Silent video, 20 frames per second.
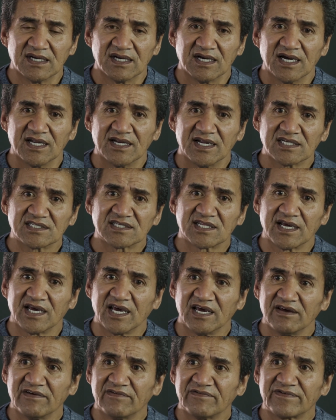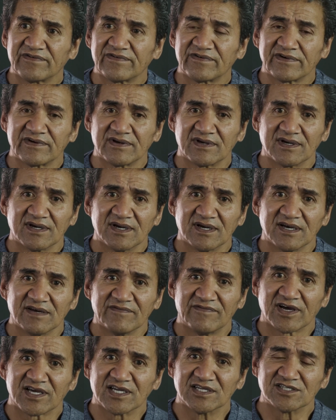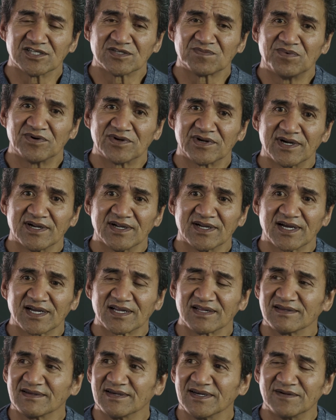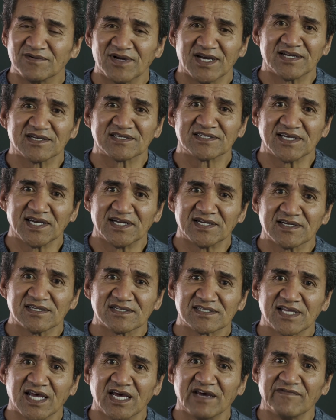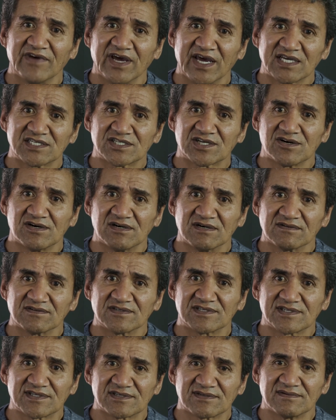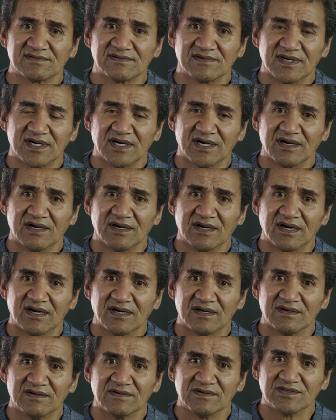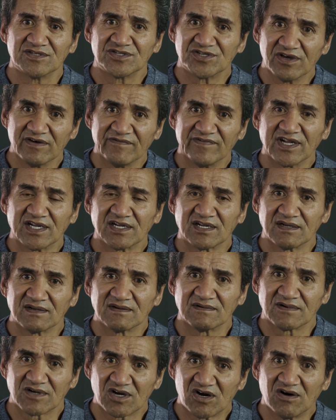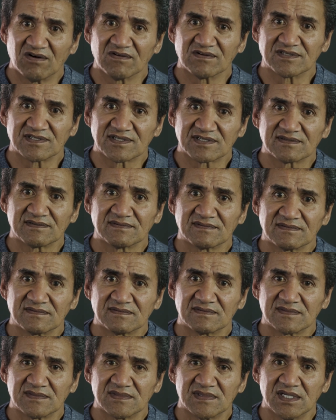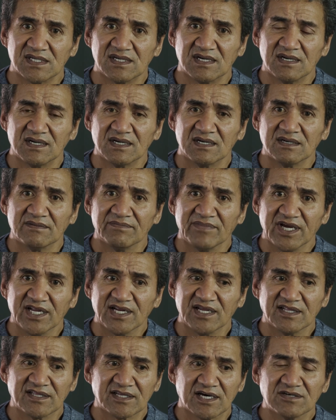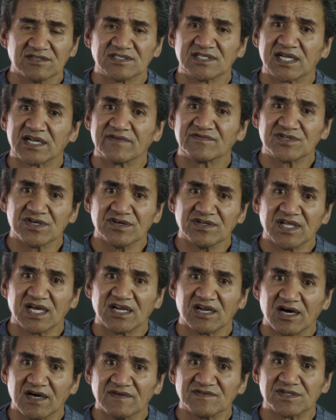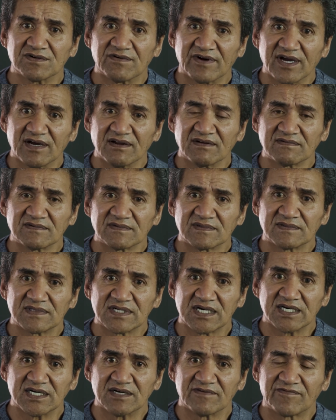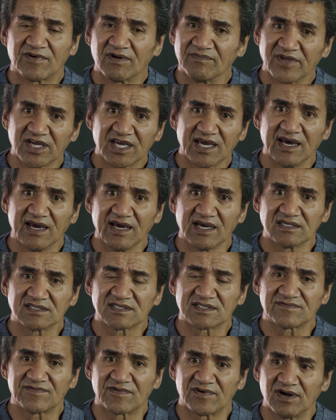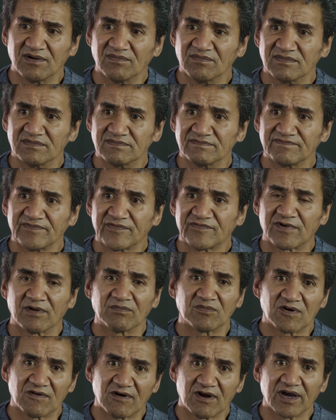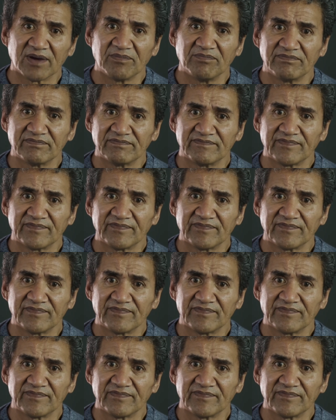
and that's to have, if I can just put it in a sentence, to have ex-cons serving cons, meaning those that have turned their lives around from the gangs, from crime,